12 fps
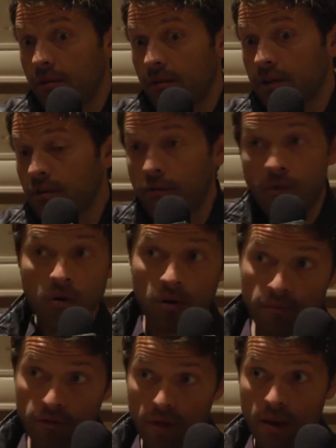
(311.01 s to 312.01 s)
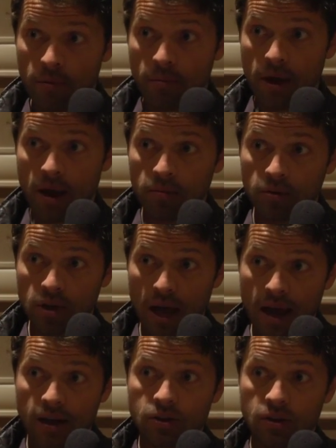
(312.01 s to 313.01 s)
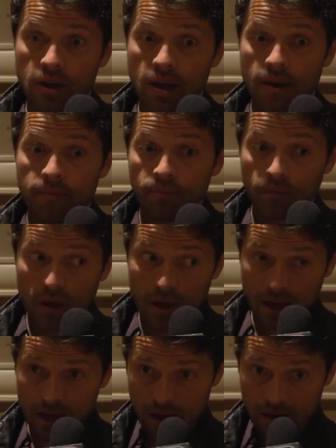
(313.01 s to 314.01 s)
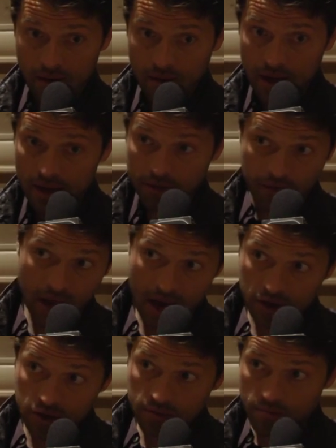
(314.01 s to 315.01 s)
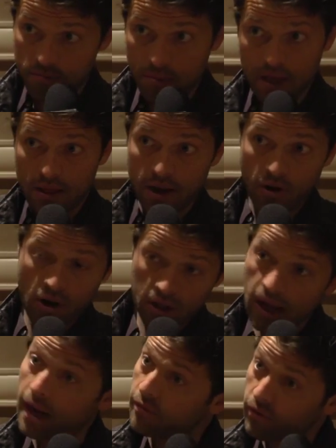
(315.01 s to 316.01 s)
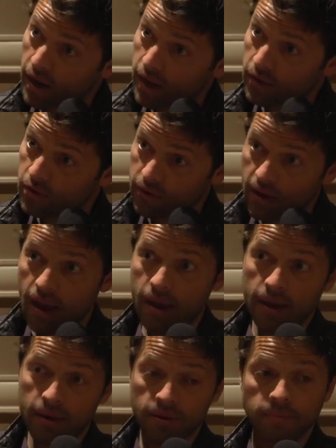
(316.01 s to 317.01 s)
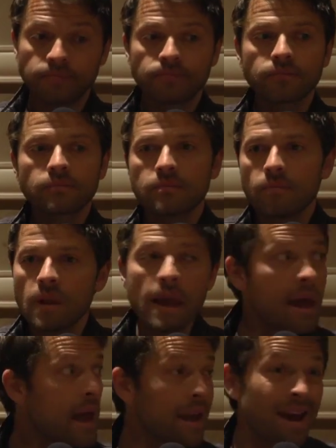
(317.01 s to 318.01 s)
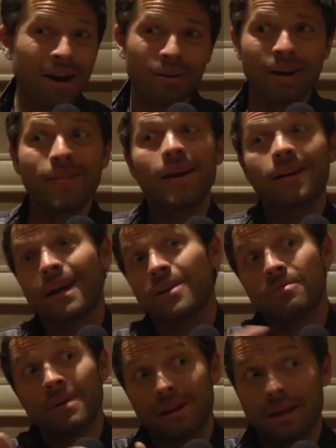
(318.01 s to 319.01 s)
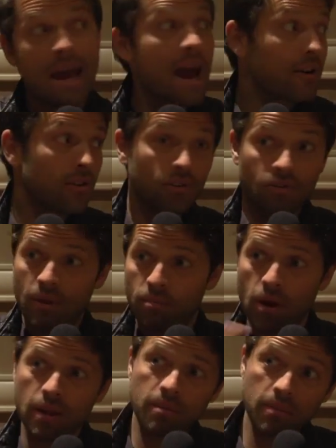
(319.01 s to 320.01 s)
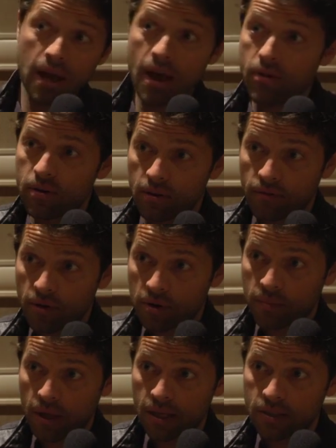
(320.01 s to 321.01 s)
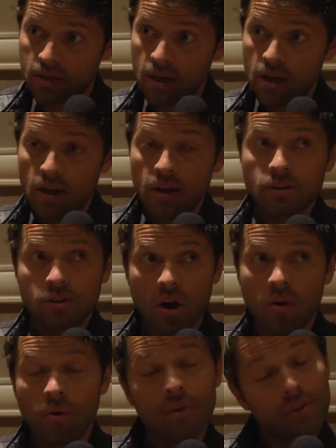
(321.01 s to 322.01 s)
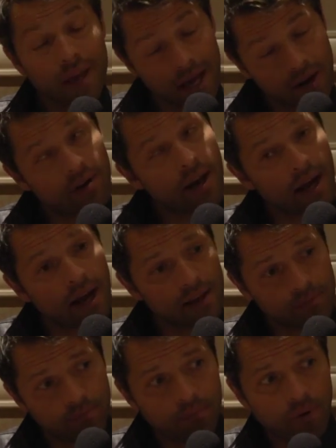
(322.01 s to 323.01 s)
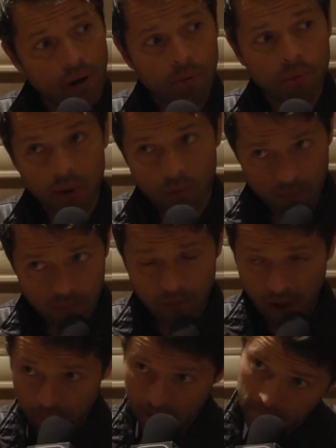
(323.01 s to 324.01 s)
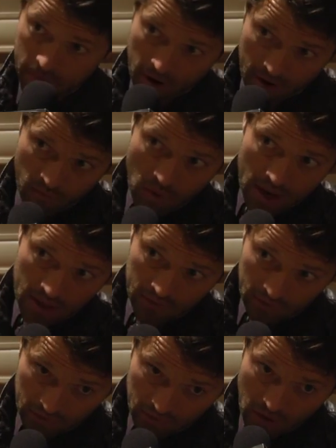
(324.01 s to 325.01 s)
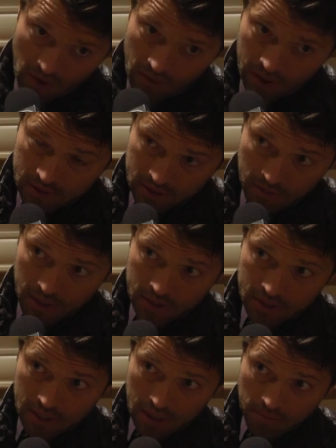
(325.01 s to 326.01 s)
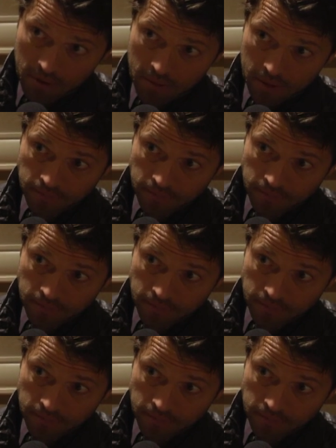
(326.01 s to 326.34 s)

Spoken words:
it's a forum for them to be able to actually, in the flesh, meet their online friends and hang out, and then get to meet the actors that brought them together in the first place. So the internet is probably a big part of why this is growing so much at the moment.